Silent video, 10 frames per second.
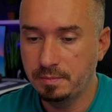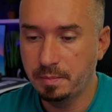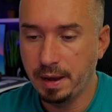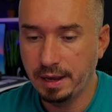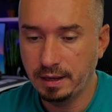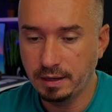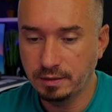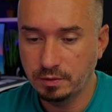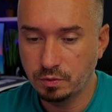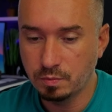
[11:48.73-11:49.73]
back
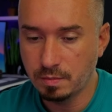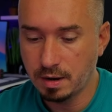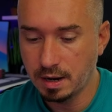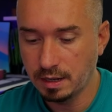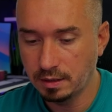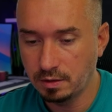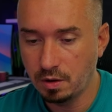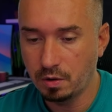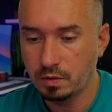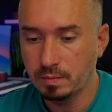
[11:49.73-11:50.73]
into my
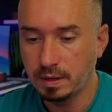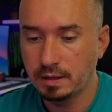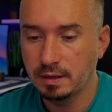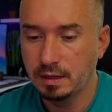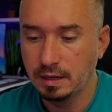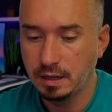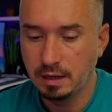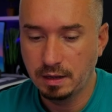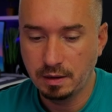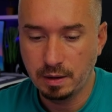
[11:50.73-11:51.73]
document.
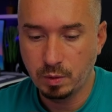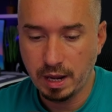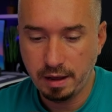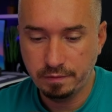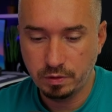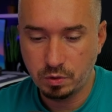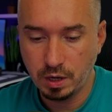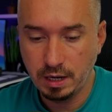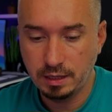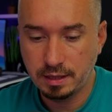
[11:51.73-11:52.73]
And we have
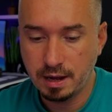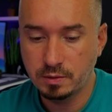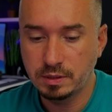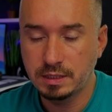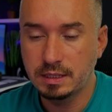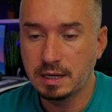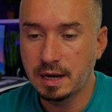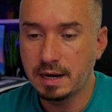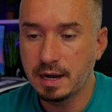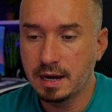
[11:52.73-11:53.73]

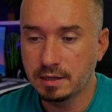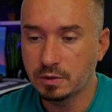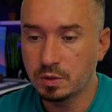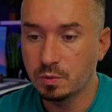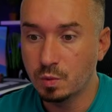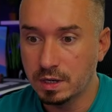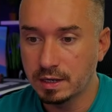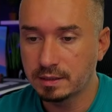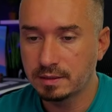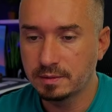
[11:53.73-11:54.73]
3900
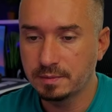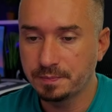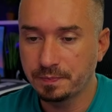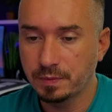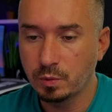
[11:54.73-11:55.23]
words. We